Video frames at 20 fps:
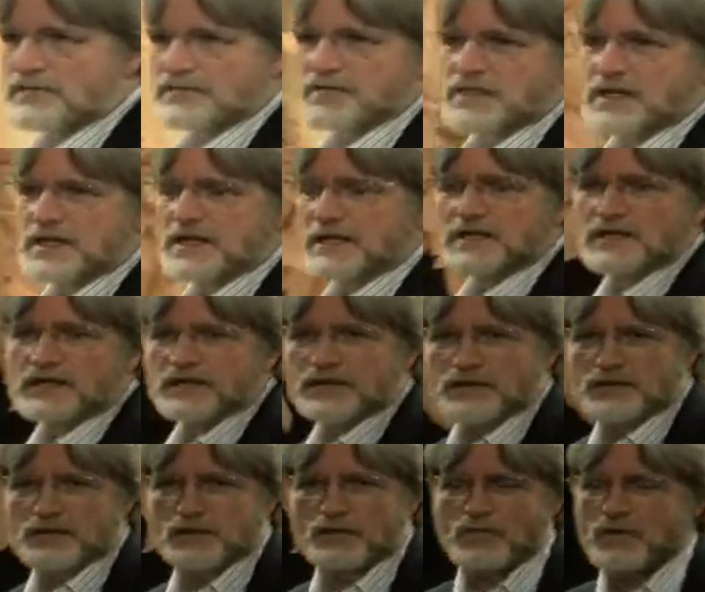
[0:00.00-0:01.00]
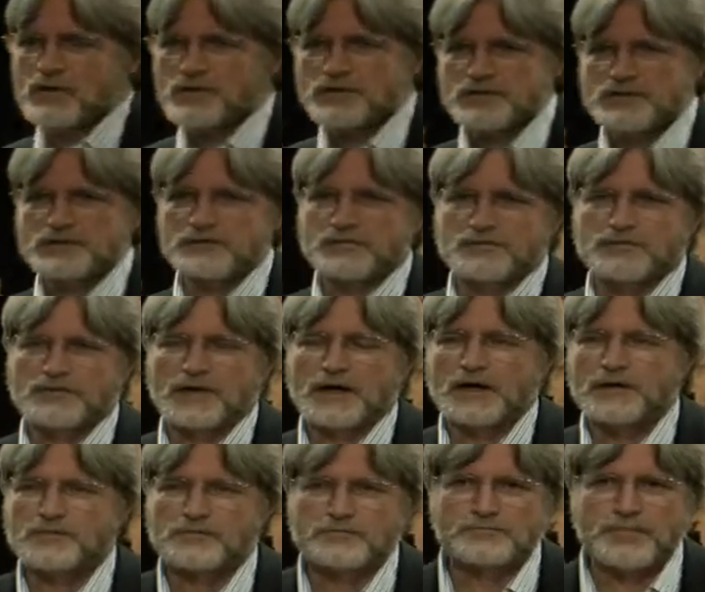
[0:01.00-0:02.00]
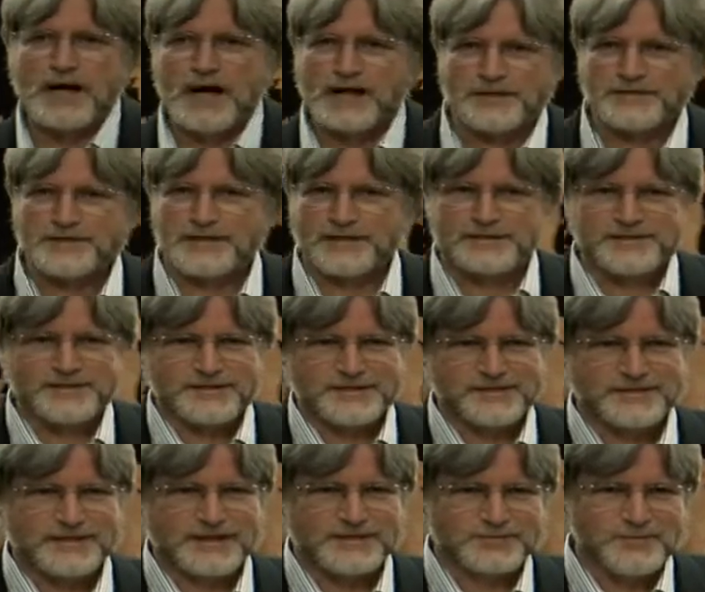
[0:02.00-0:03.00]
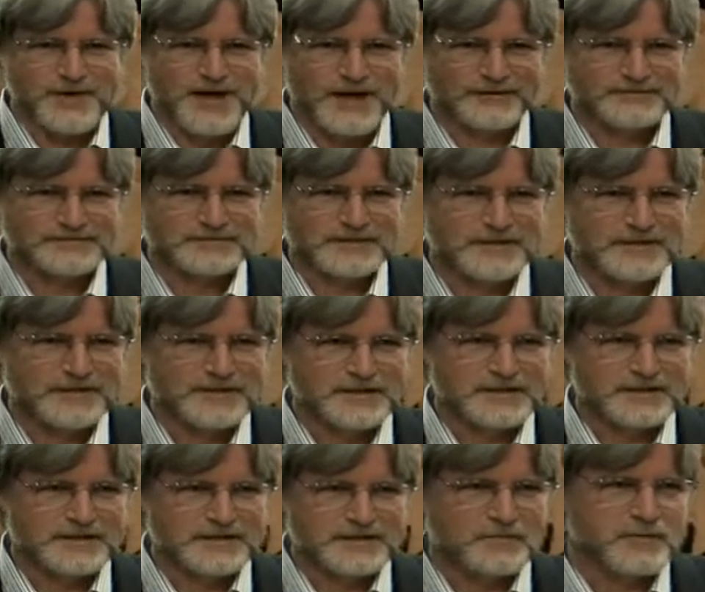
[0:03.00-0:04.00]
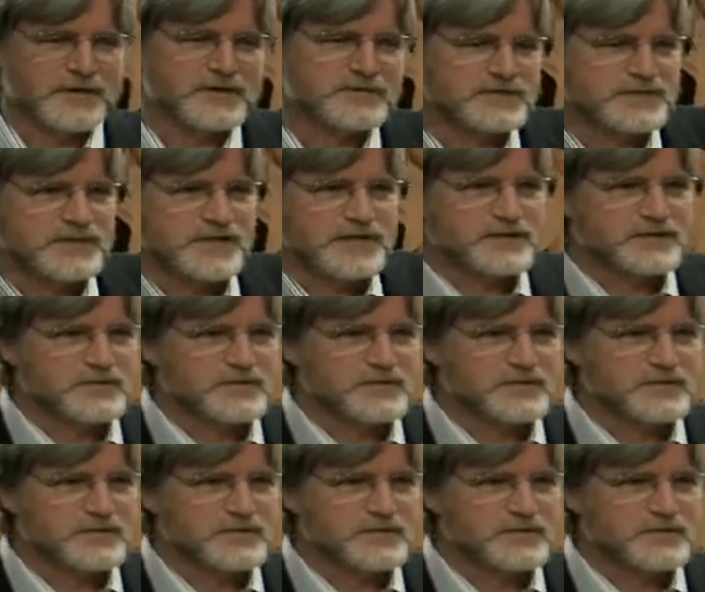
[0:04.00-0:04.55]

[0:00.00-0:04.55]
seen the worst of politics as well. We've seen